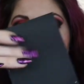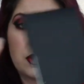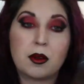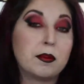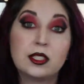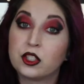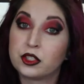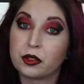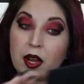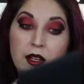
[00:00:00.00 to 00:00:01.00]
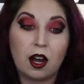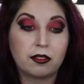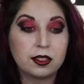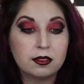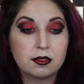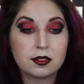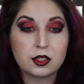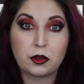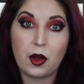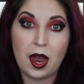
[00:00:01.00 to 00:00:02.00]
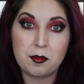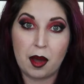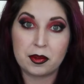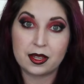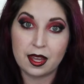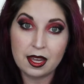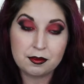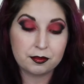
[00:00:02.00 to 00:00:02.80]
from Ginger Red Coffin. So I'll go ahead and pop into that.